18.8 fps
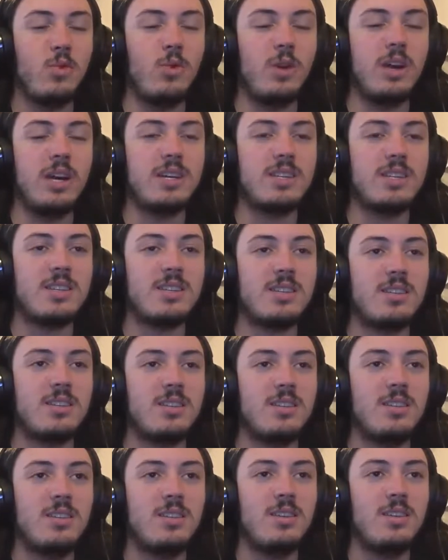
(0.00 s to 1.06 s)
What?
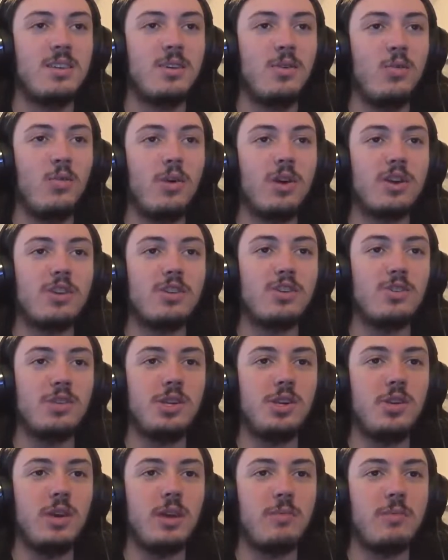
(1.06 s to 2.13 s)
What are you
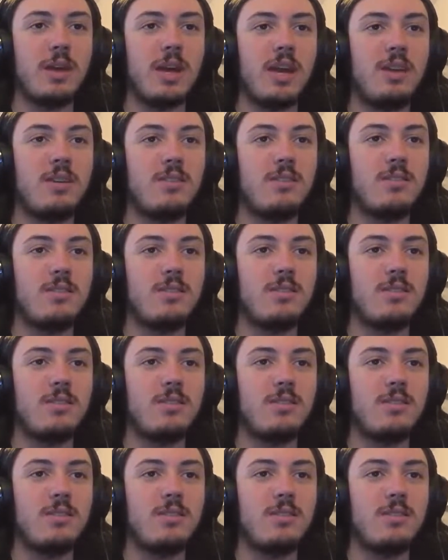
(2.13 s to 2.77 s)
doing, Ben?